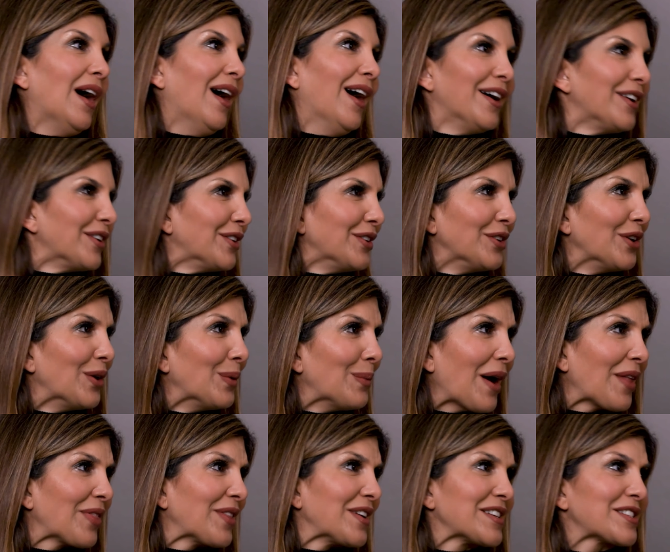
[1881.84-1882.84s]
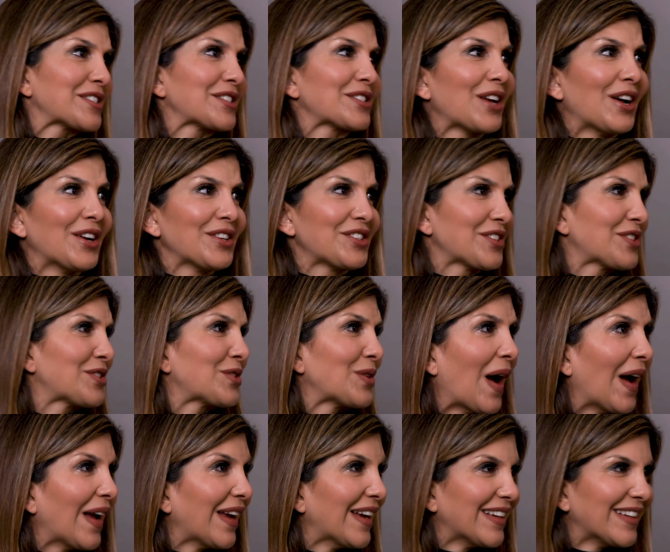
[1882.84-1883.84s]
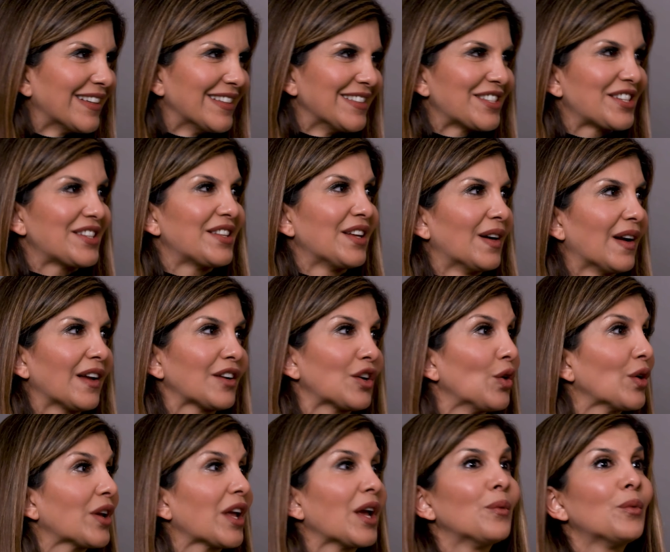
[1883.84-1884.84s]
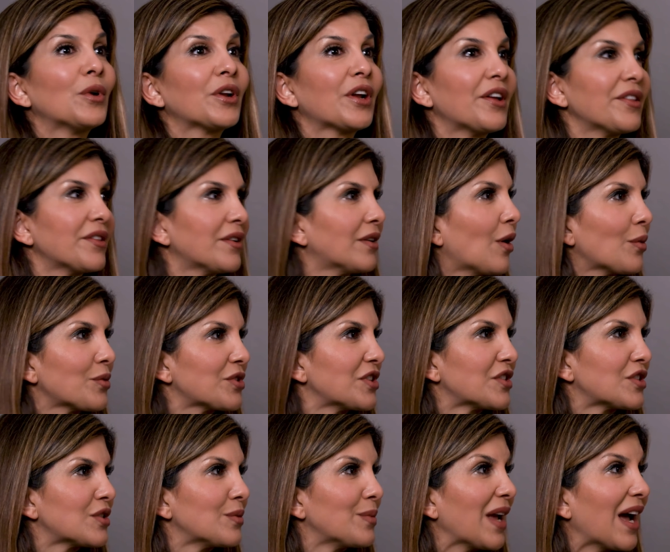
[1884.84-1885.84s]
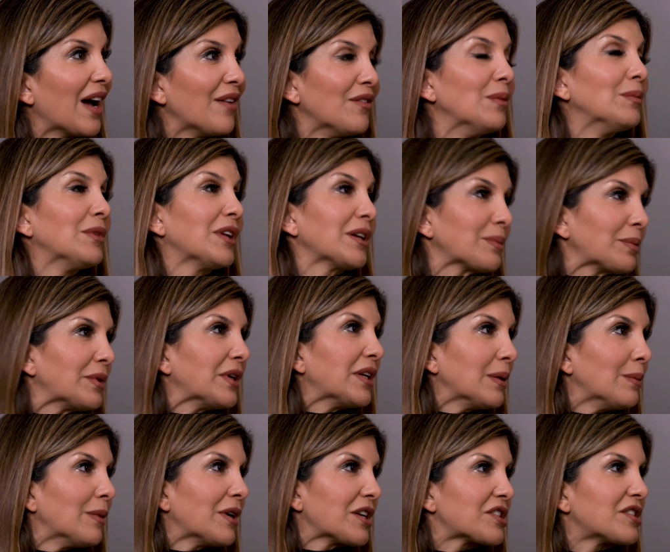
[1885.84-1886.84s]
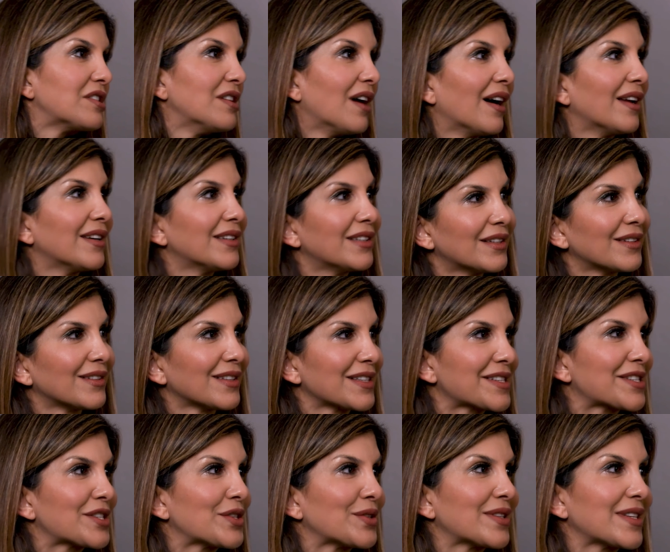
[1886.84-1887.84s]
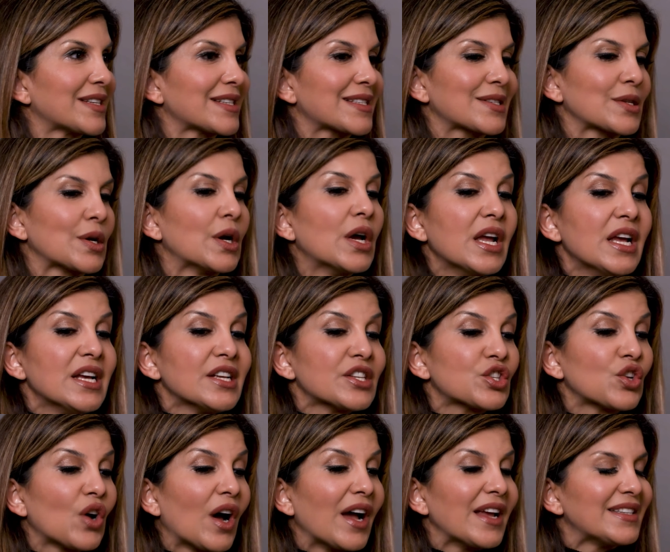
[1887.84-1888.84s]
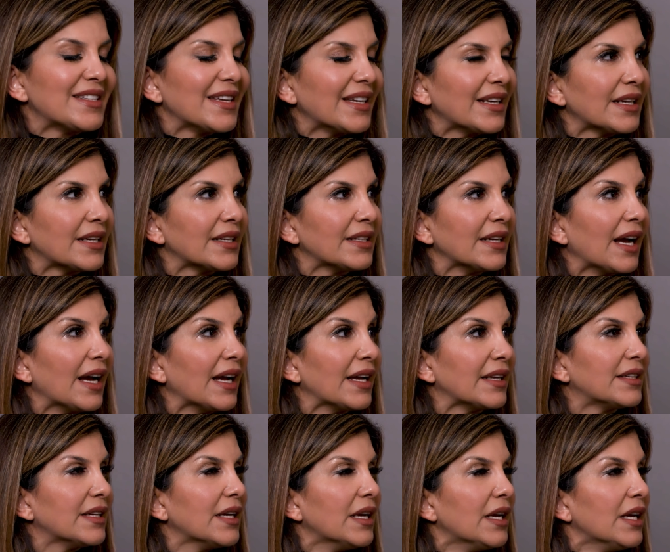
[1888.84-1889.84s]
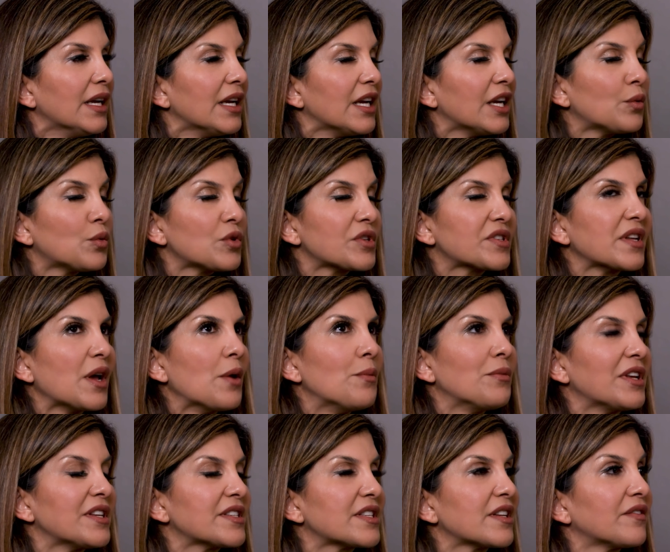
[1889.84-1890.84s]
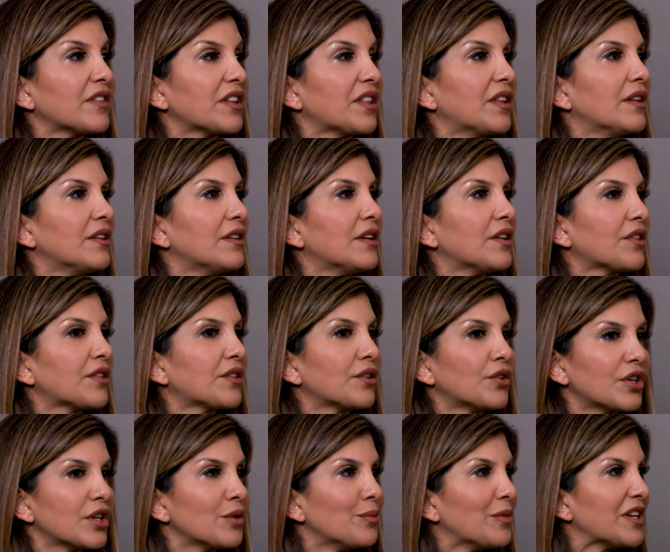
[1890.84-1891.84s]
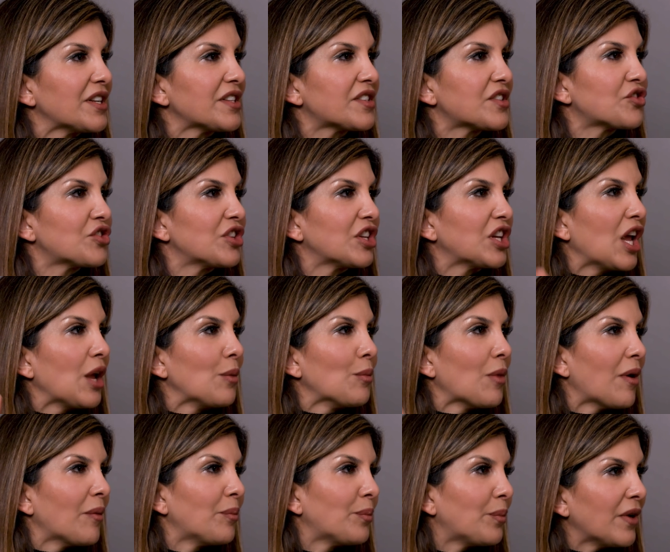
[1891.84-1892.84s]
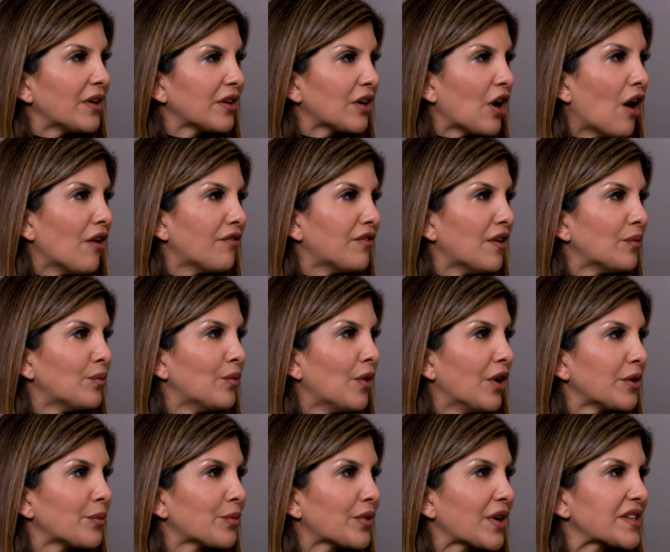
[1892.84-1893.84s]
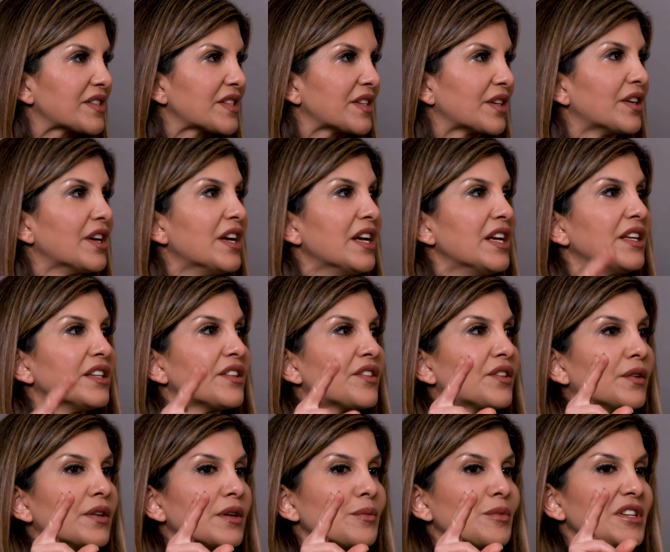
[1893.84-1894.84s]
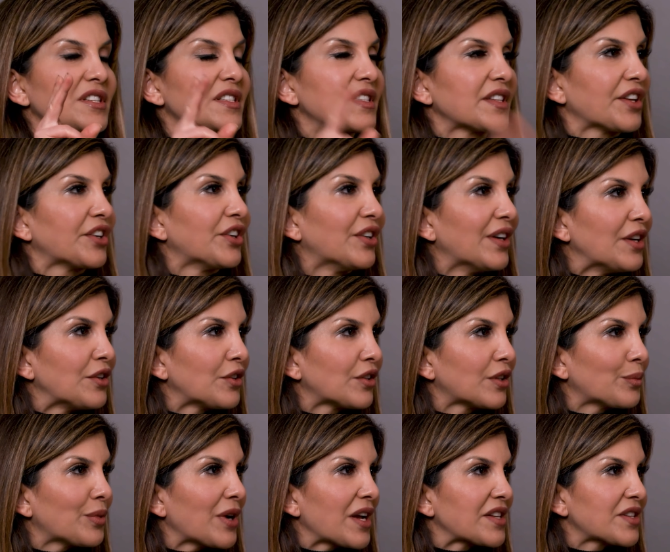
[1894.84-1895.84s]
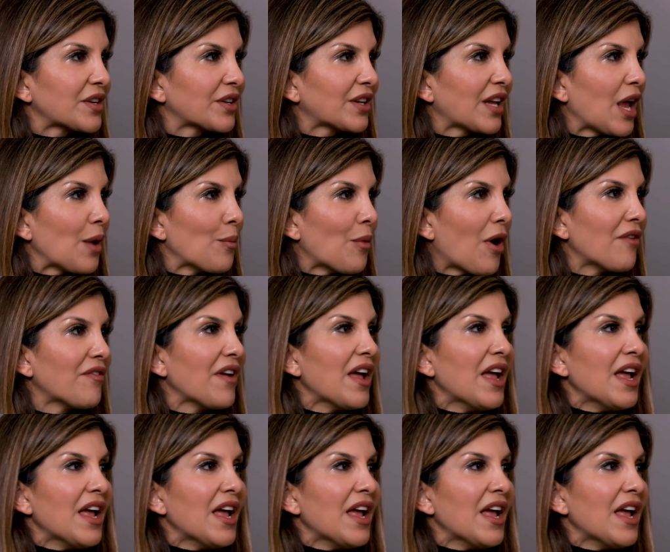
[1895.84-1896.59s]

I don't know about this. I'll just try it. And they're like, okay, what other options do we have? I'm like, pretty much none. Let's do this. So I did it, and it was amazing. Within 30 minutes, she came up off of one presser. 30 minutes later, another presser came up.